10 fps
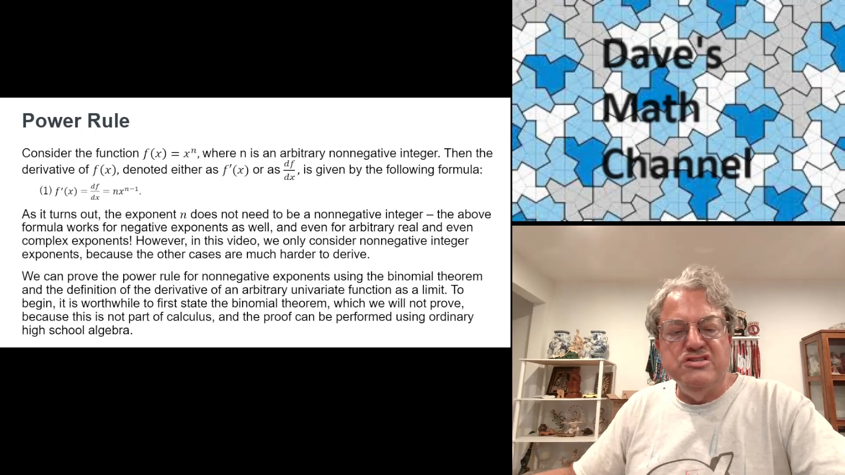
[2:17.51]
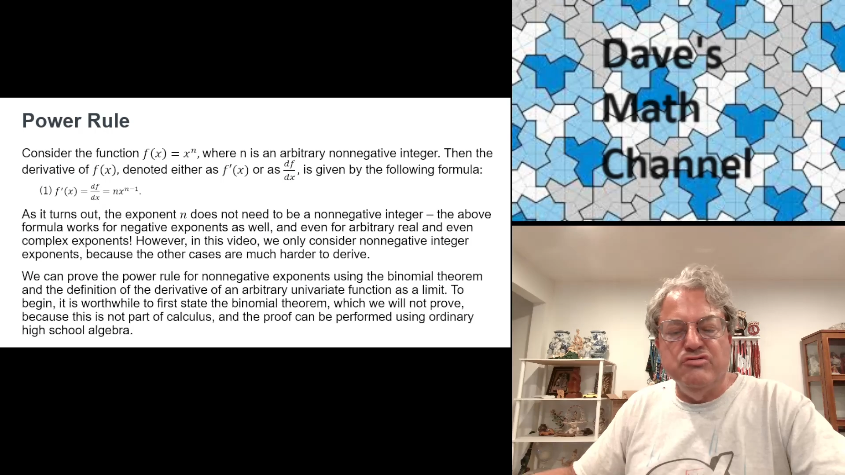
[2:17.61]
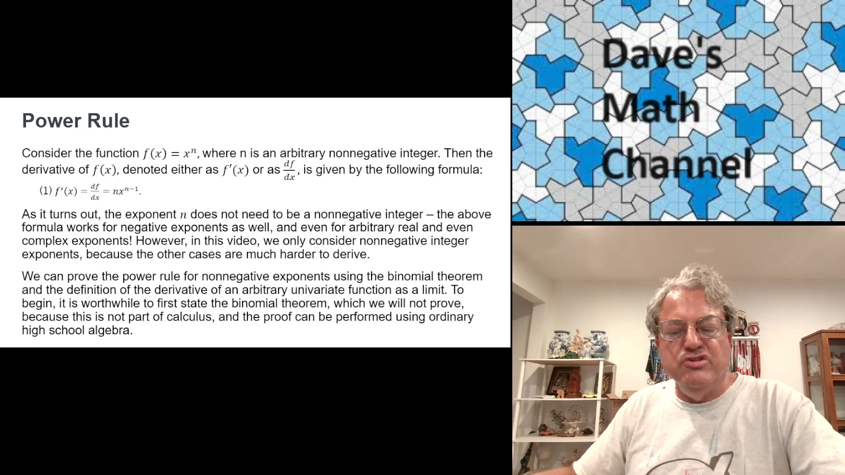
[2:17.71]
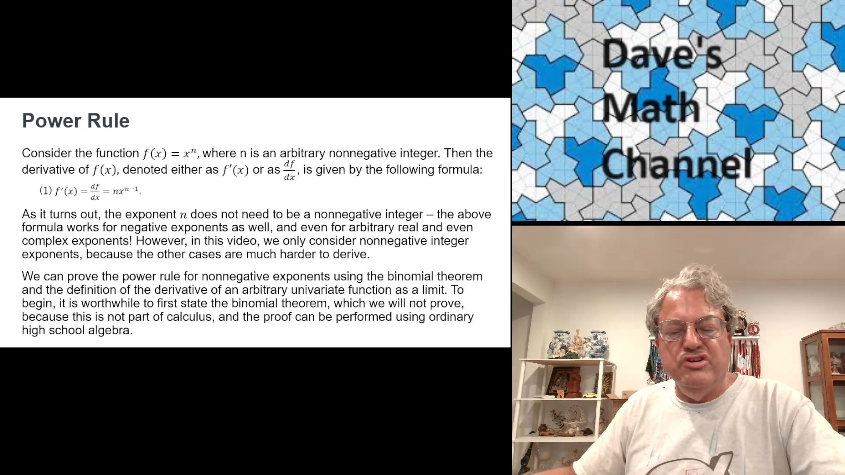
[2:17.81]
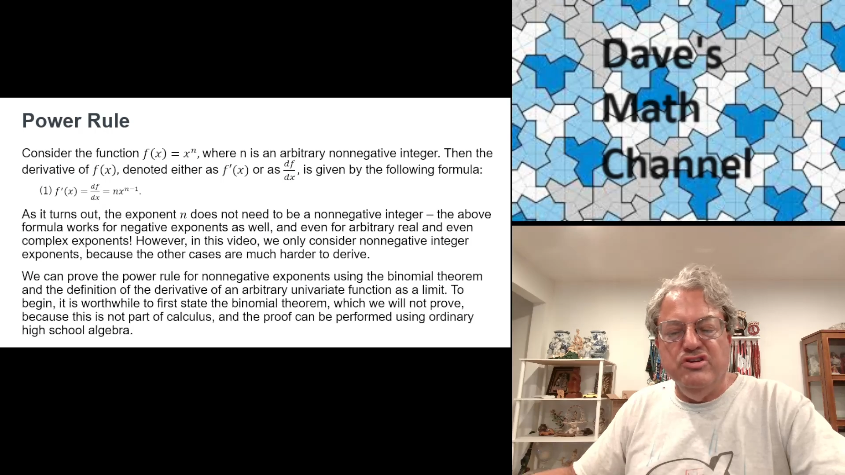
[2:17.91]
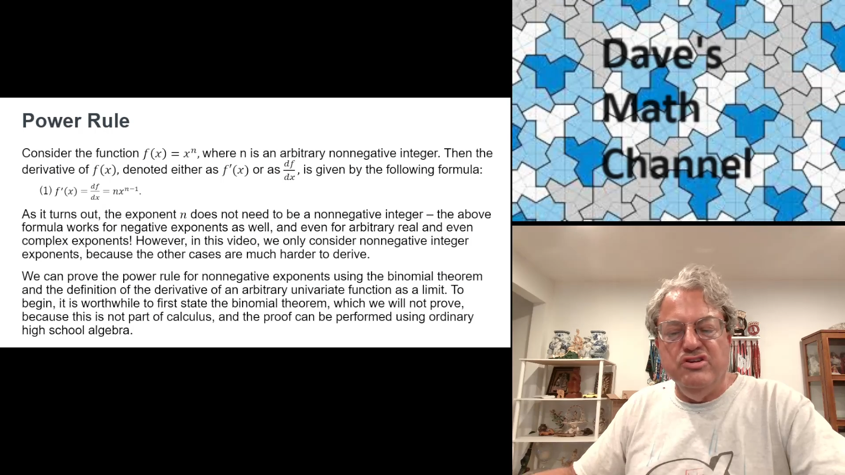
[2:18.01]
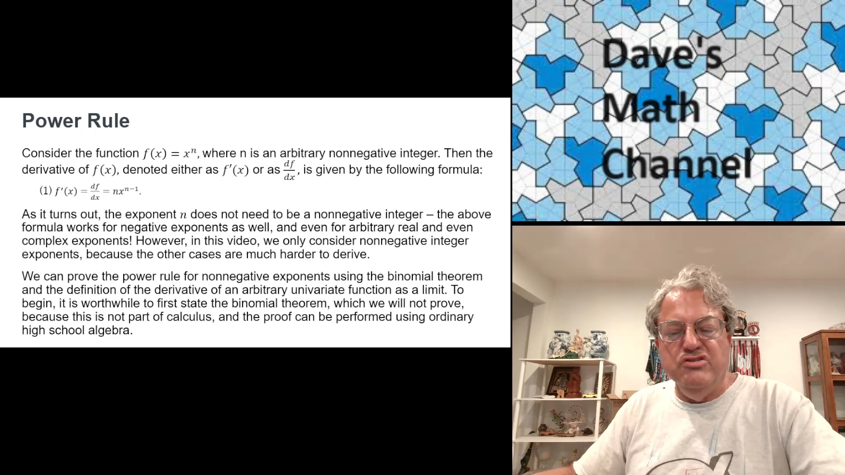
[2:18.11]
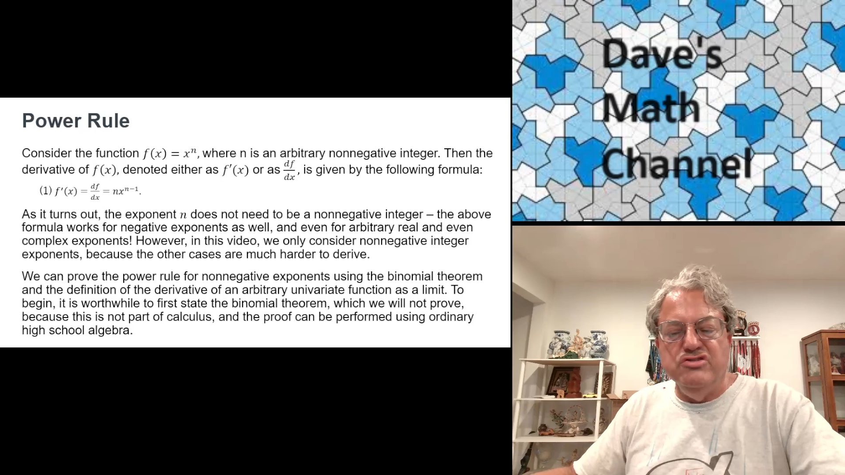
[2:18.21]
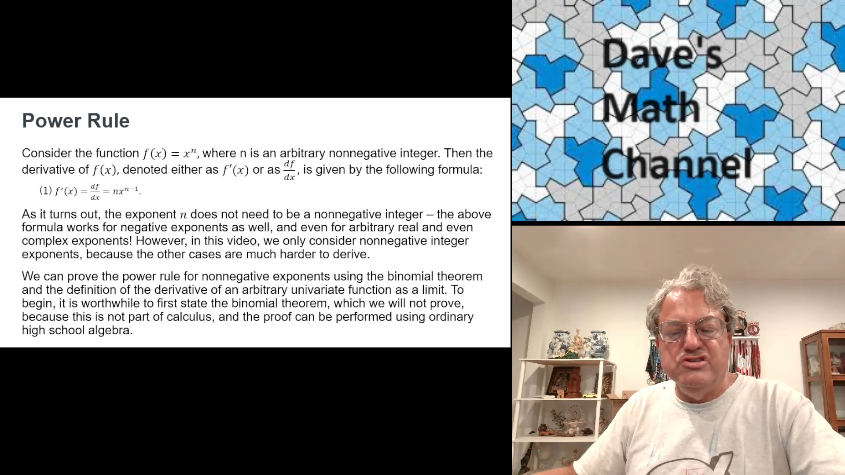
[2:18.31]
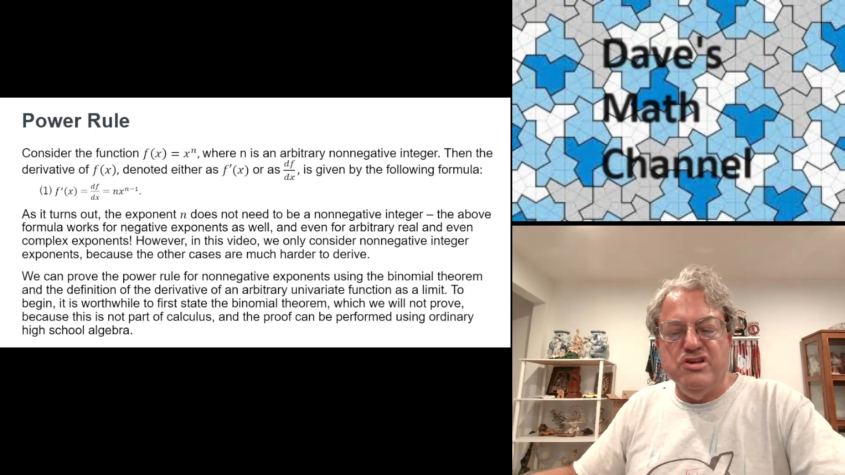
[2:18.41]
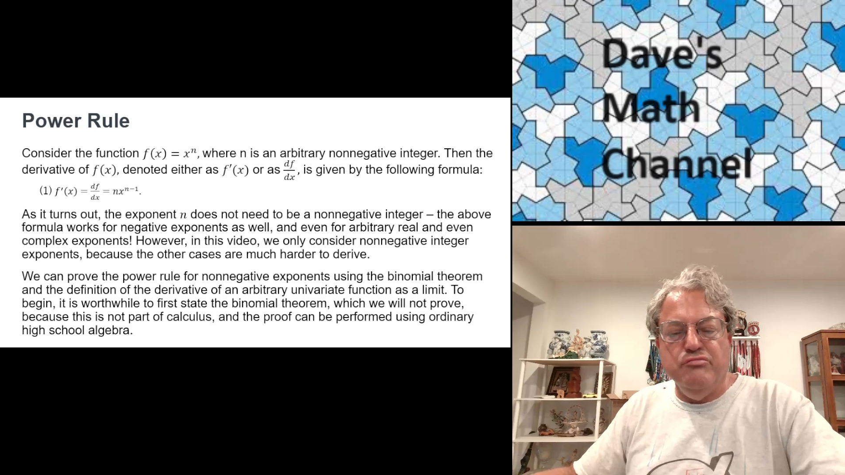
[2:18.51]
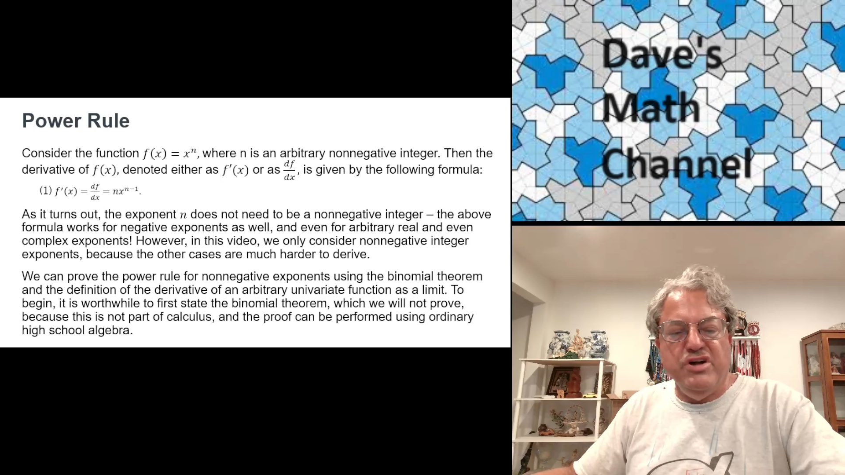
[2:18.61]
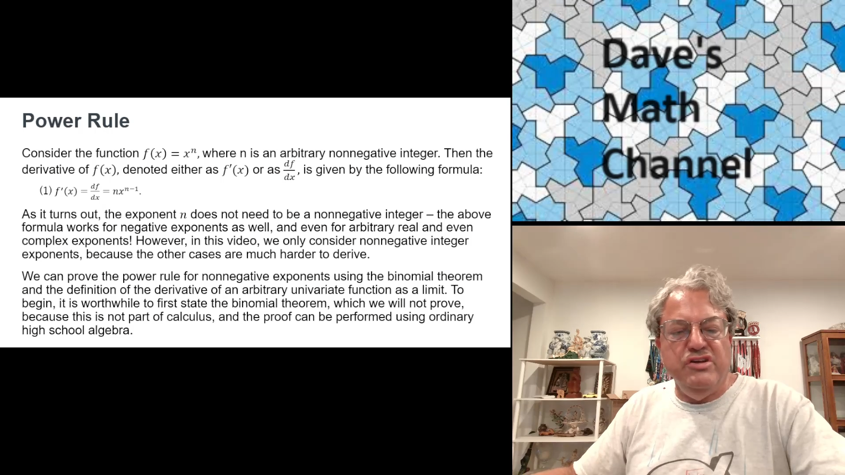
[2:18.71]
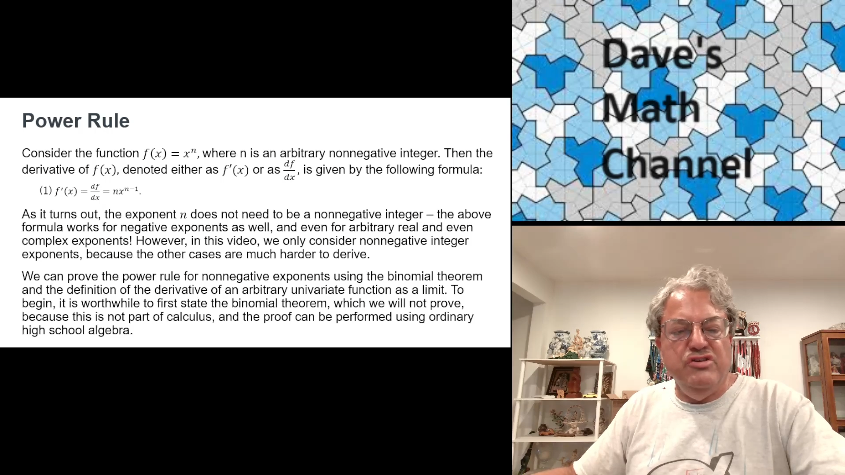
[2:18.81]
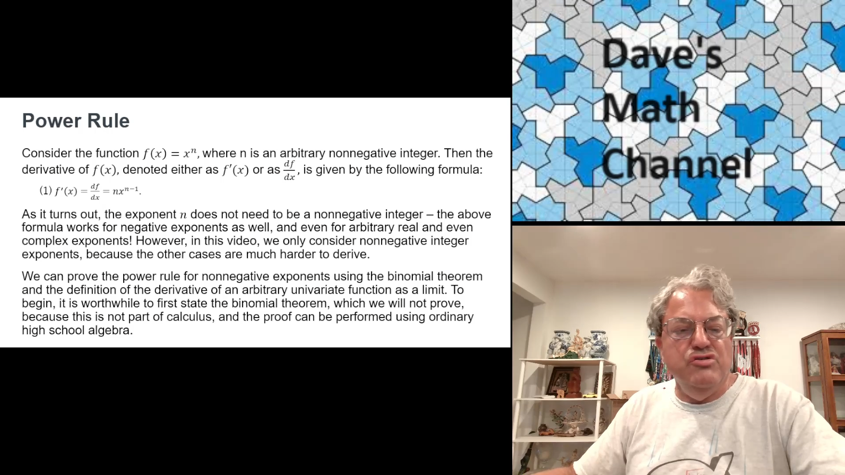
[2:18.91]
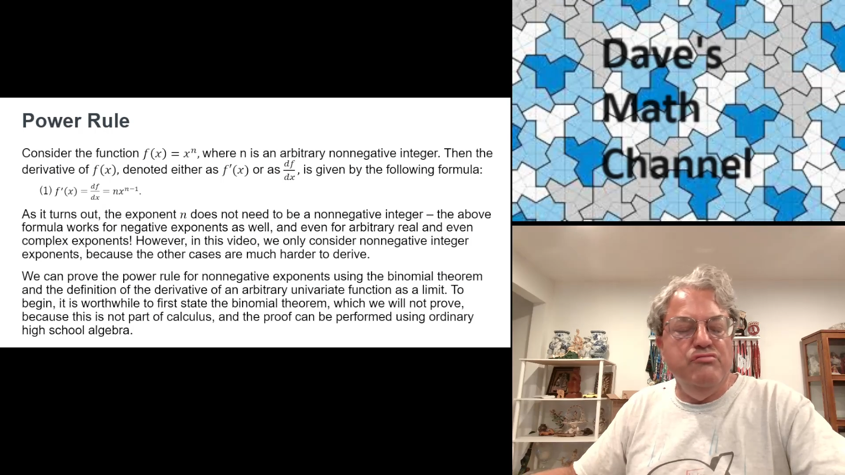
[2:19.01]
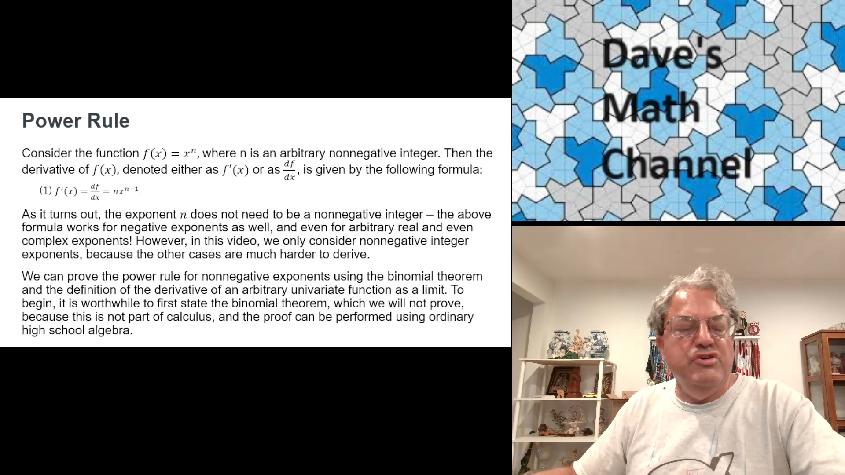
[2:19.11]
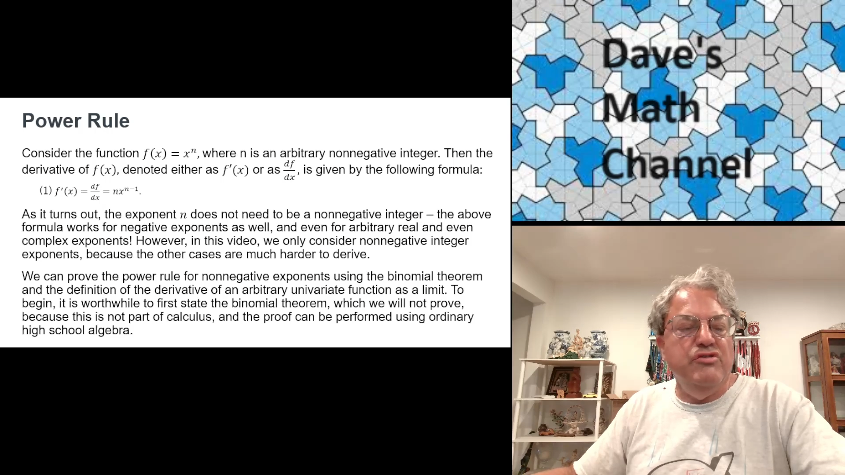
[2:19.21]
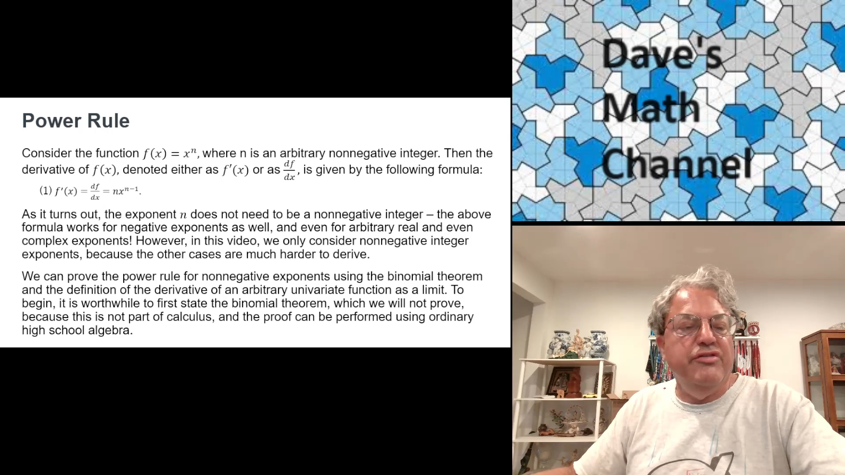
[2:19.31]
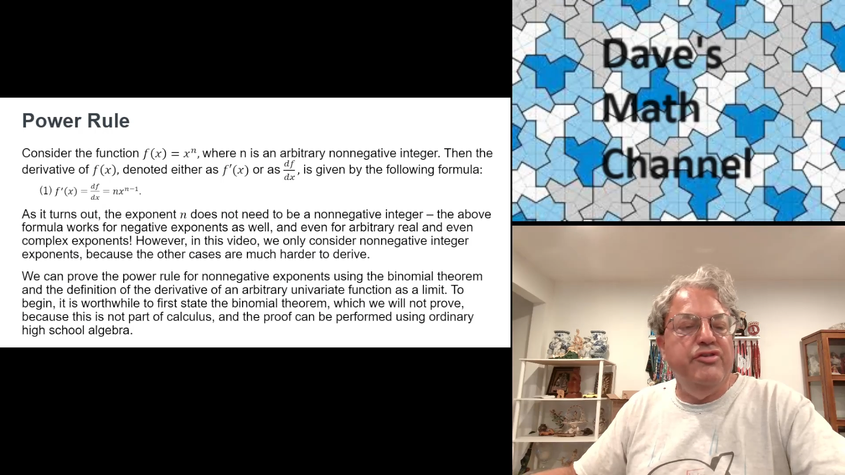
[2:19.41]
So we're going to use a
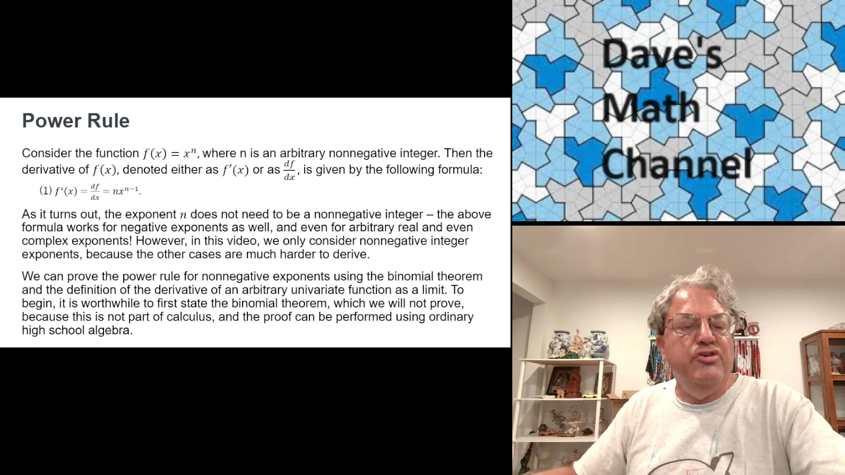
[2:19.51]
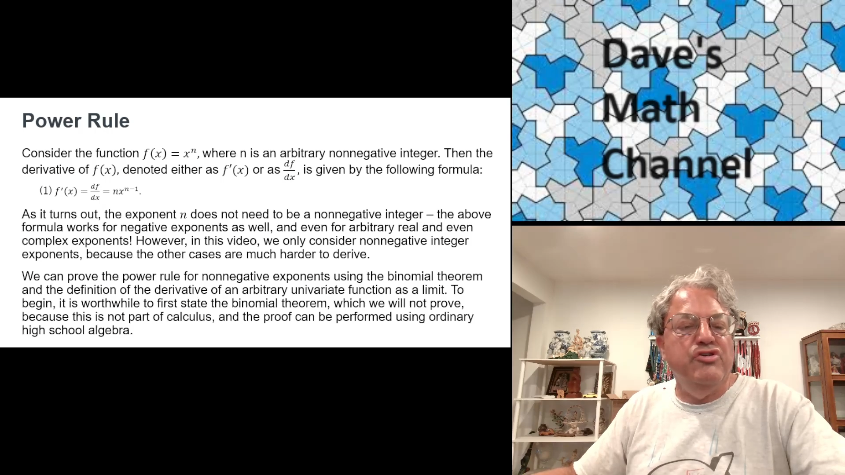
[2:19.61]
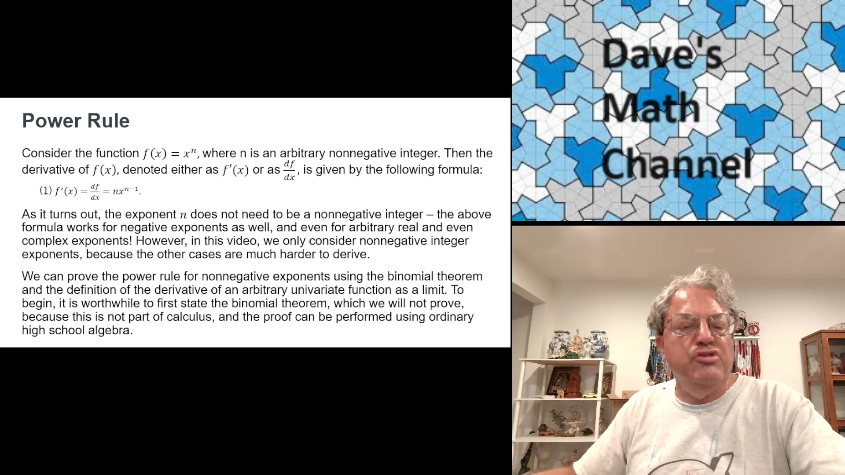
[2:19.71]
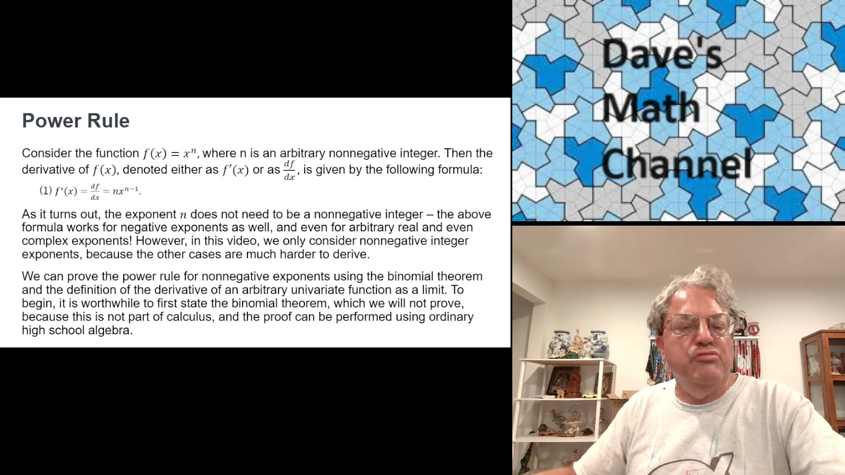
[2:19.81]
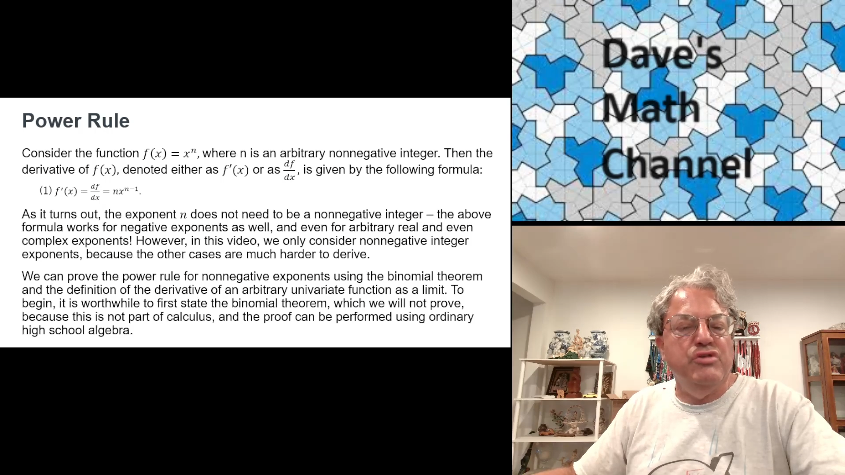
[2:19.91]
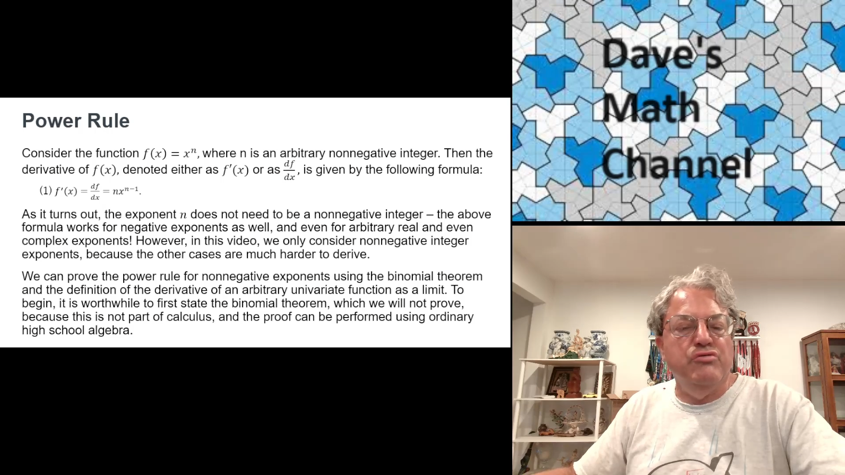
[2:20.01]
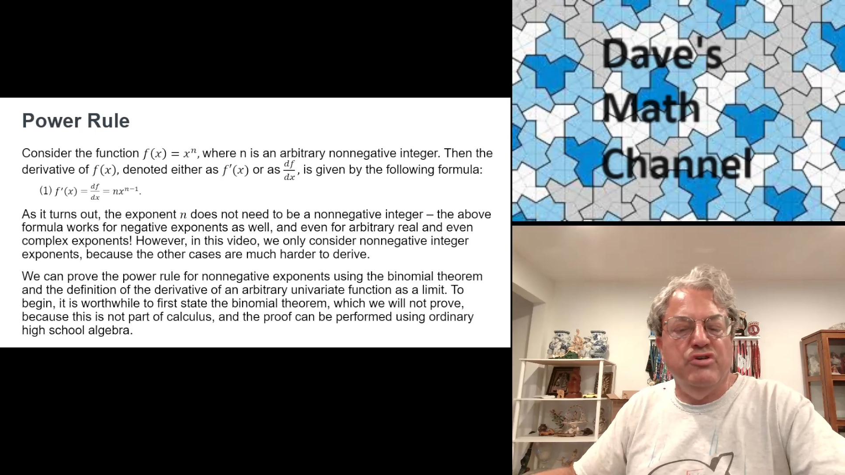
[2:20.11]
binomial theorem,